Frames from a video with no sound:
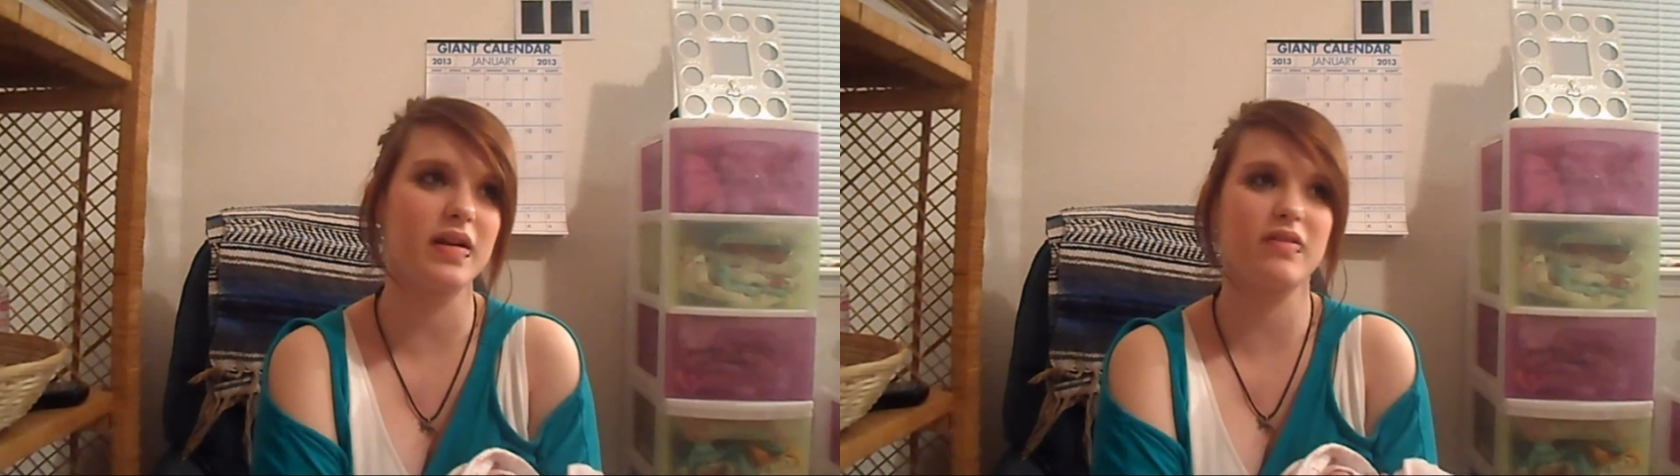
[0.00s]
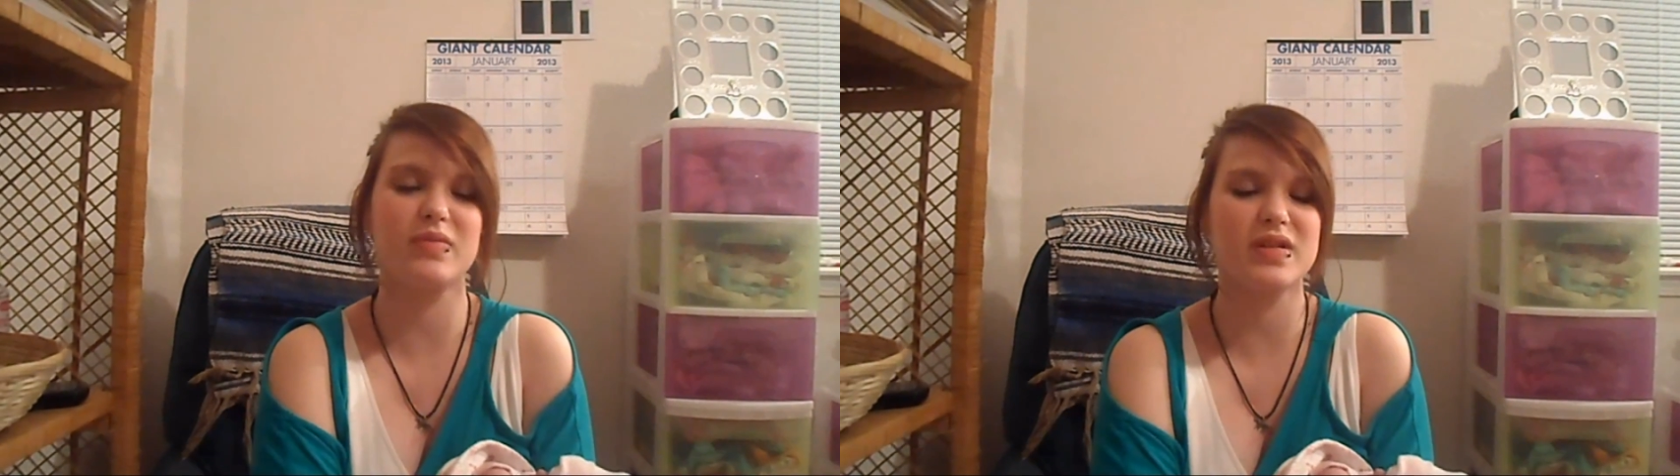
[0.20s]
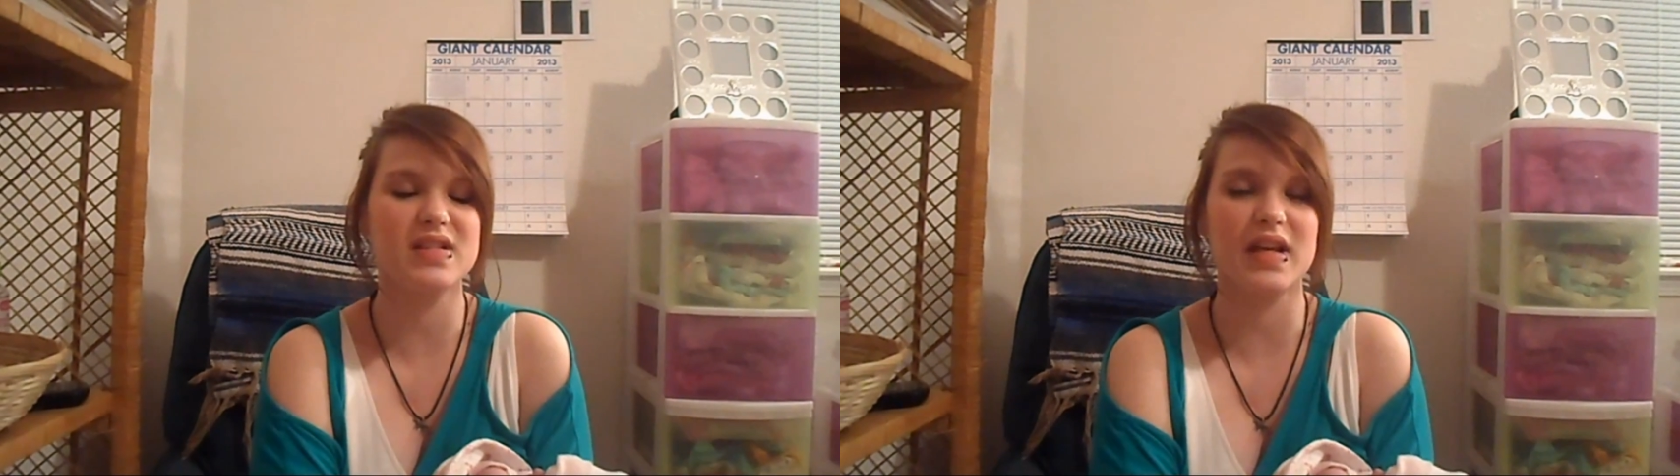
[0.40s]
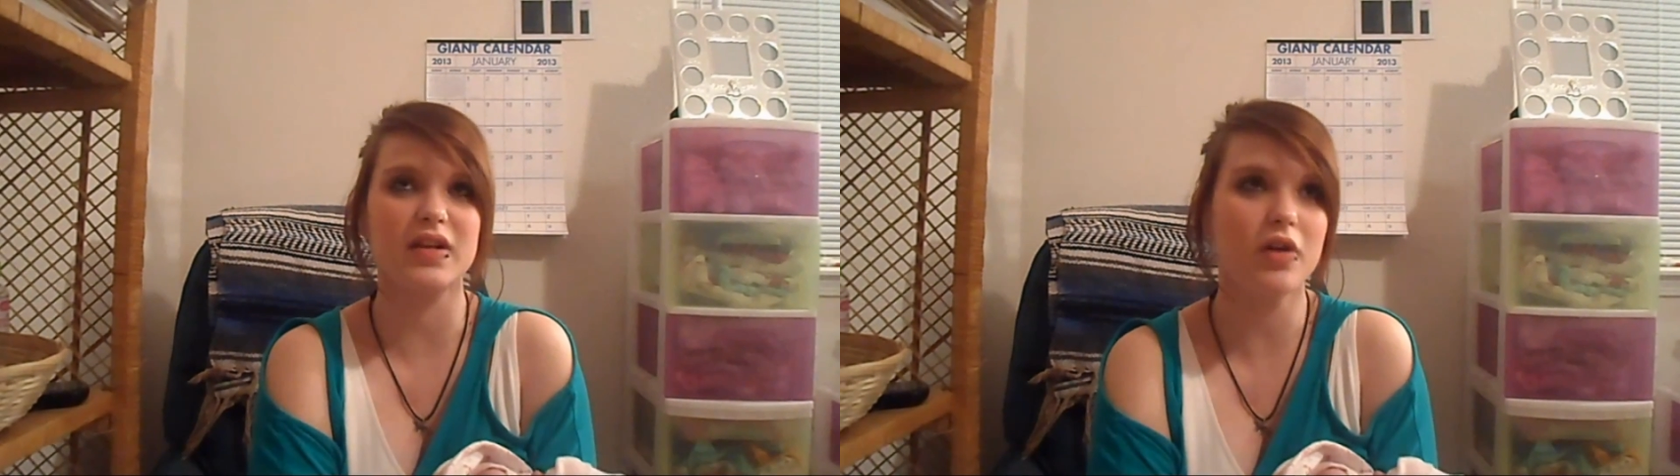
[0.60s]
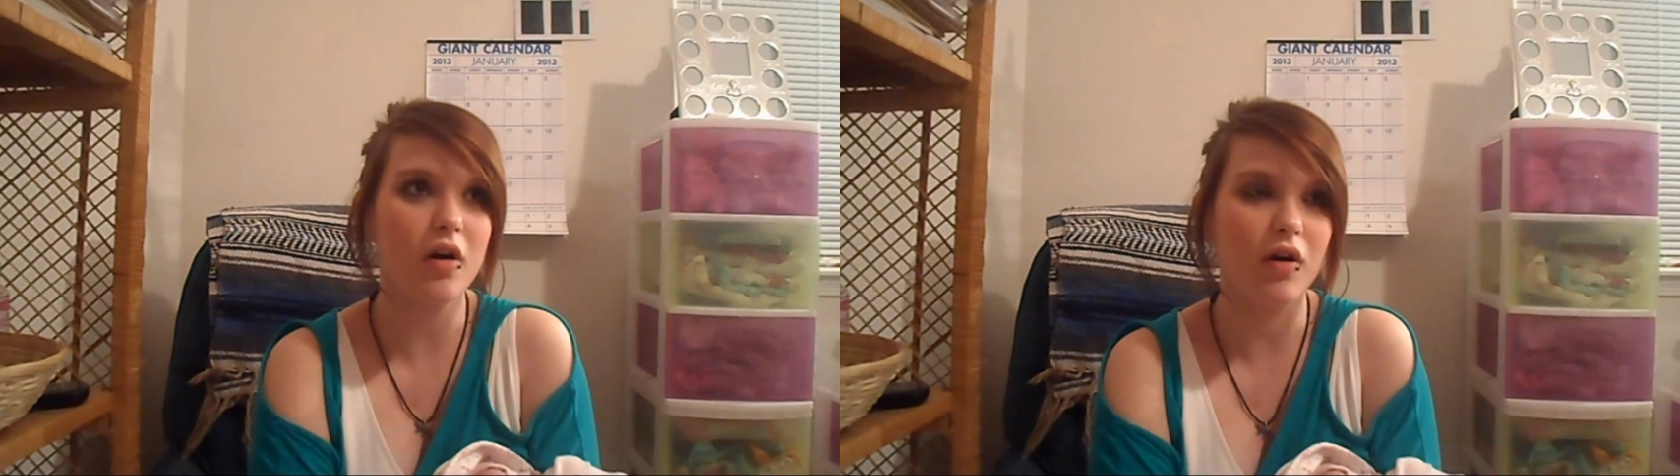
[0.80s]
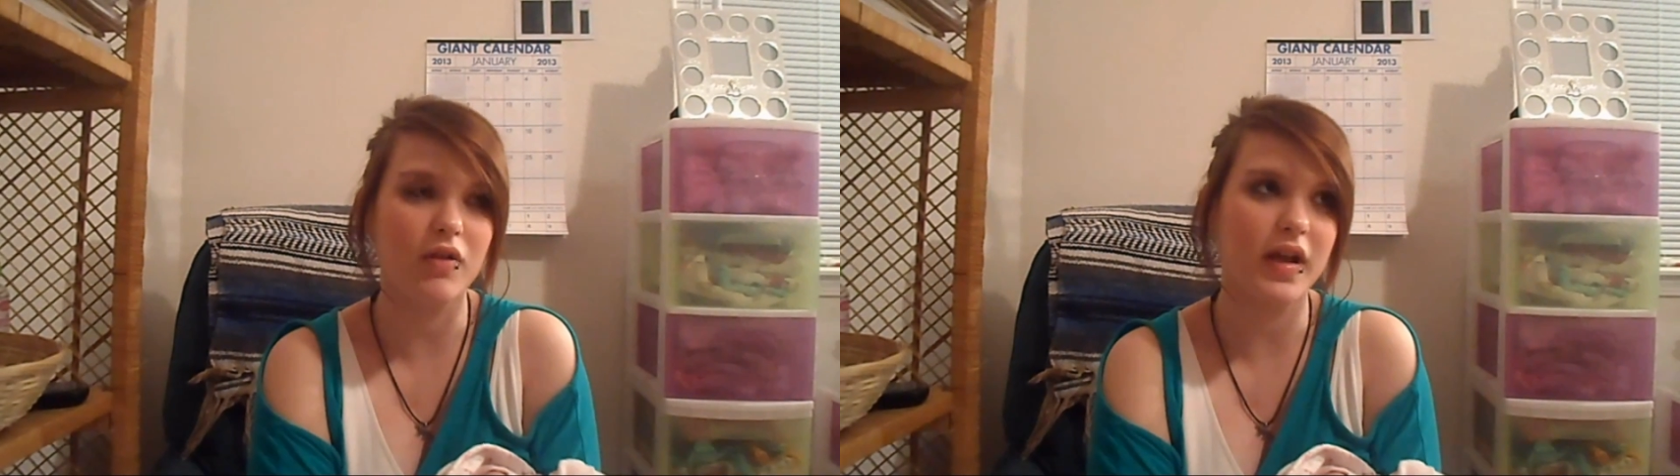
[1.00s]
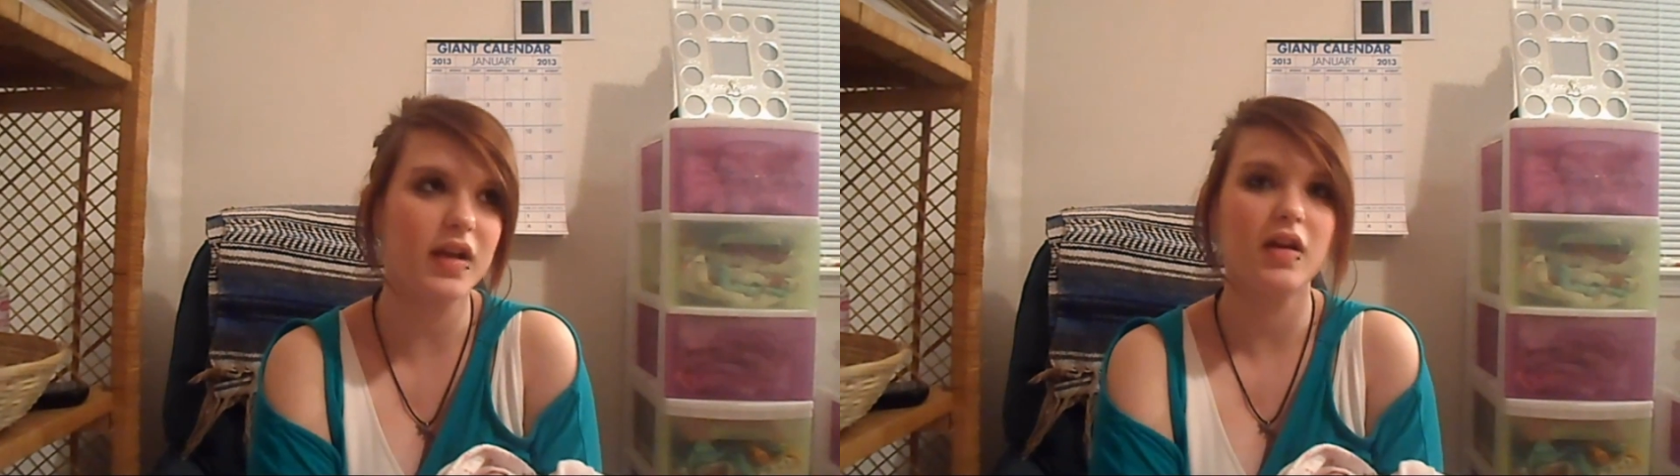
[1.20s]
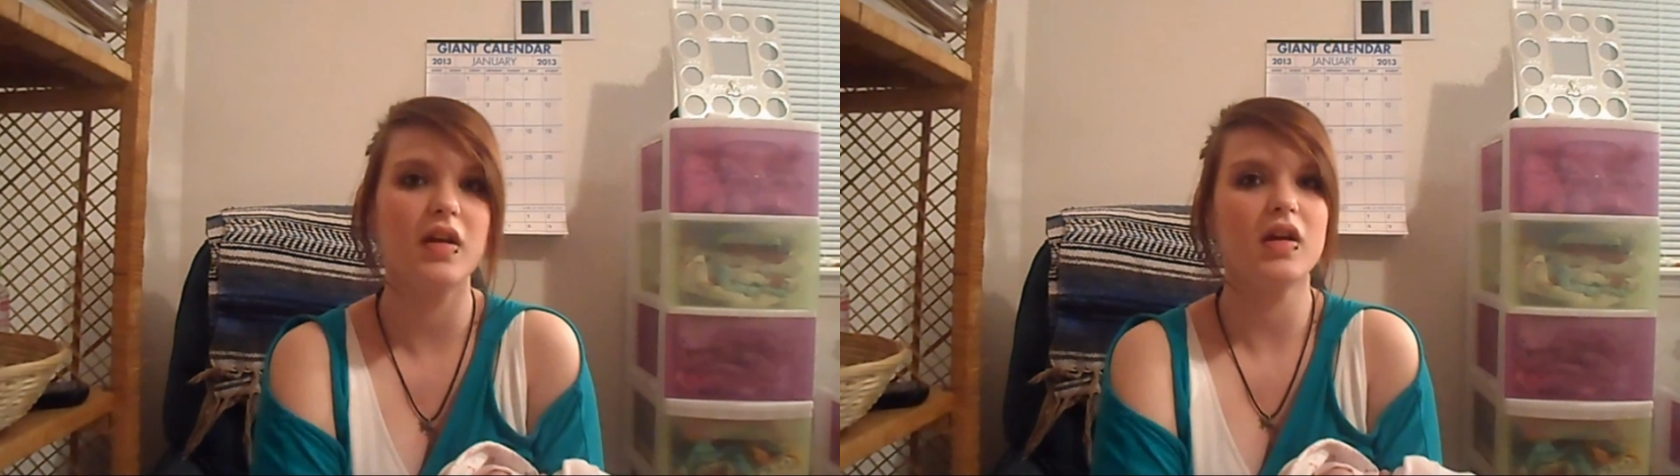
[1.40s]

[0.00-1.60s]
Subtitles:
And everybody's like, no, like,